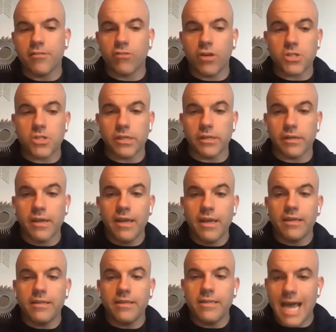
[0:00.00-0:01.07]
description
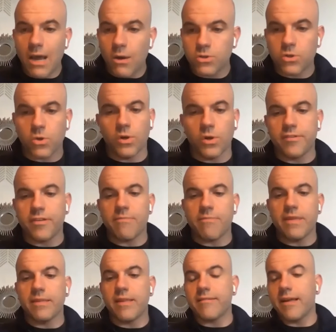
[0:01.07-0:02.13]
down towards
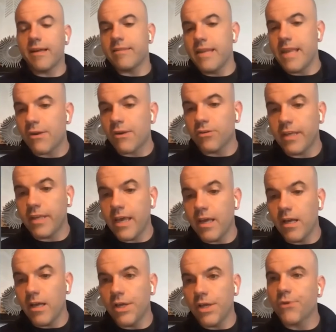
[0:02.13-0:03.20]
something that's at the
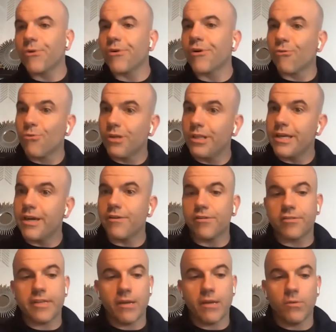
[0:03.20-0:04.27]
nanoscale in order to really
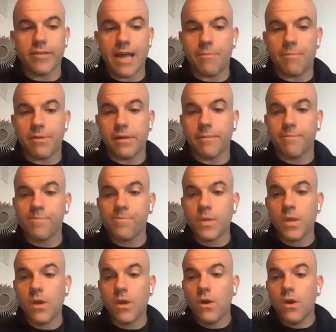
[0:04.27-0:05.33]
understand what's happening.
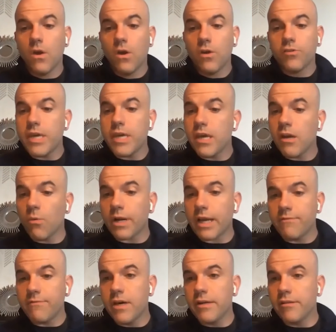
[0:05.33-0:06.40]
So here what
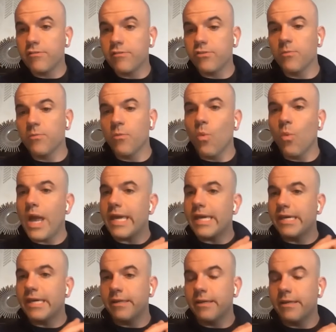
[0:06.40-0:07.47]
I've done is zoom
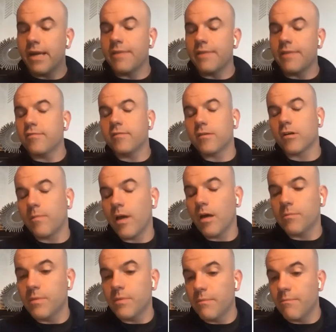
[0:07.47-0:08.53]
way in on the serum
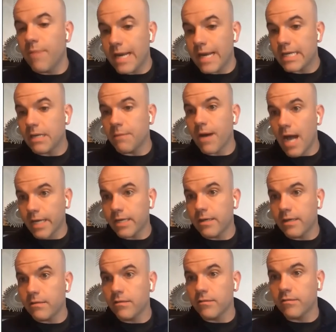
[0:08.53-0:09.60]
albumin binding
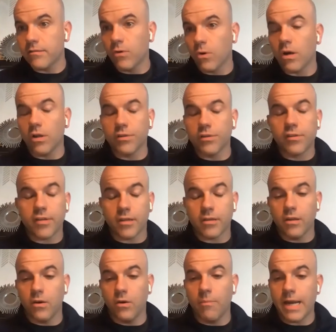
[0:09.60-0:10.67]
pocket, the so-called
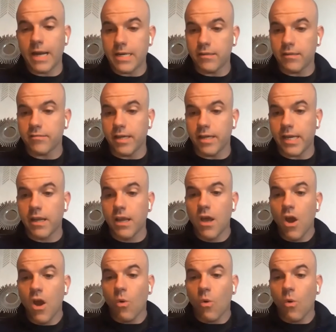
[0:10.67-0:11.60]
Sudlow binding site,